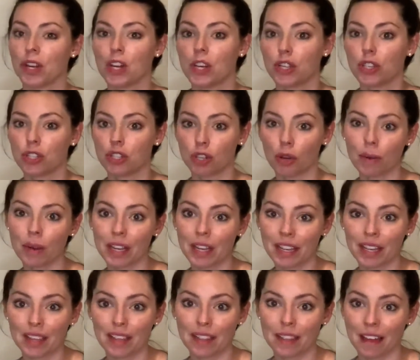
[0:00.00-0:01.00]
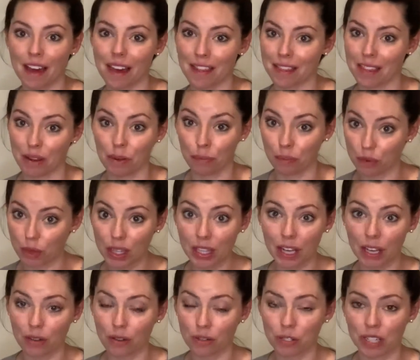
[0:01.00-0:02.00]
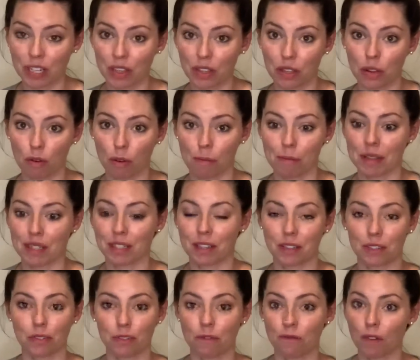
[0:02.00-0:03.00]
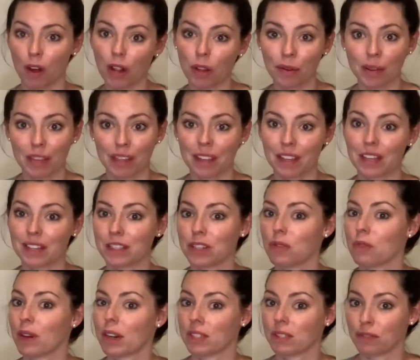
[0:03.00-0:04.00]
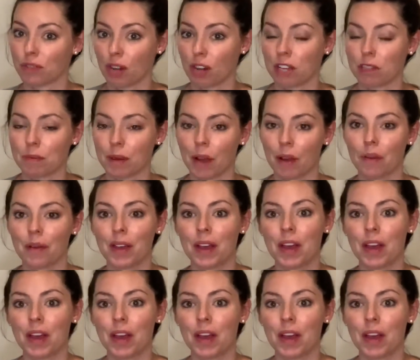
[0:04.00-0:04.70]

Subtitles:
showing that they really understand the agreements because they're following the things that you guys have talked about.